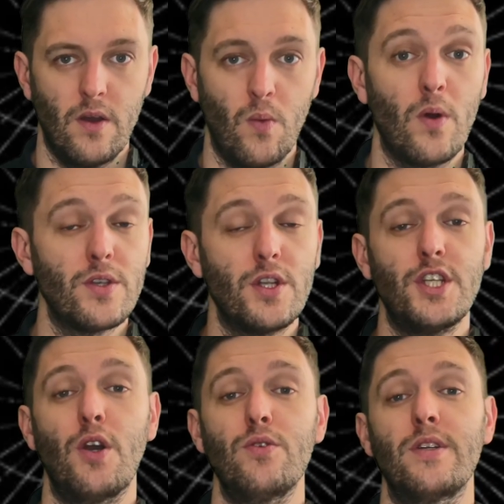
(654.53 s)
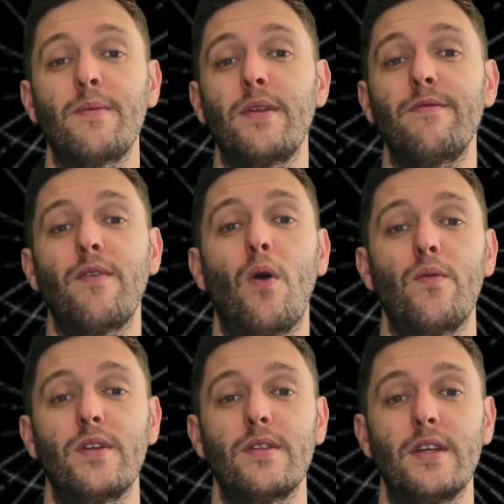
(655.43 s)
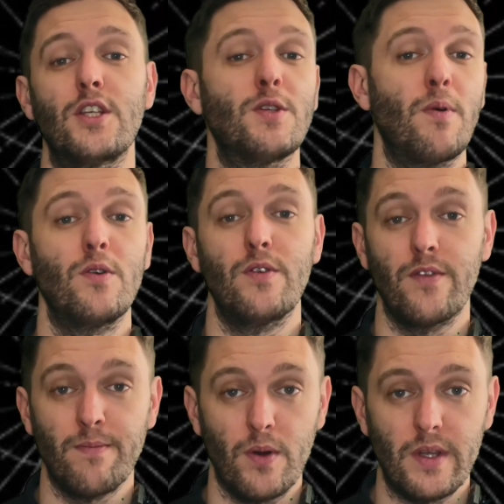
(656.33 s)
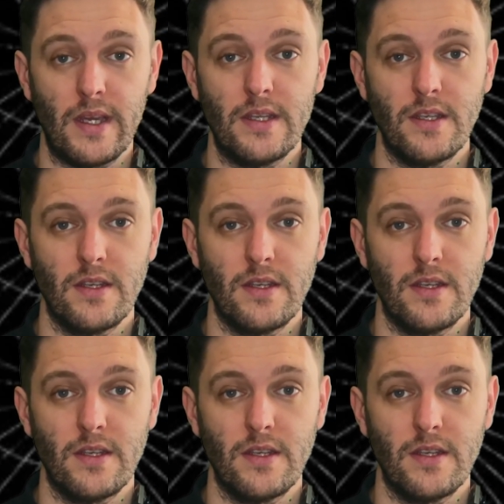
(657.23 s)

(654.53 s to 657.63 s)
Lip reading: Whilst her children had been involved in the disposal of the bodies,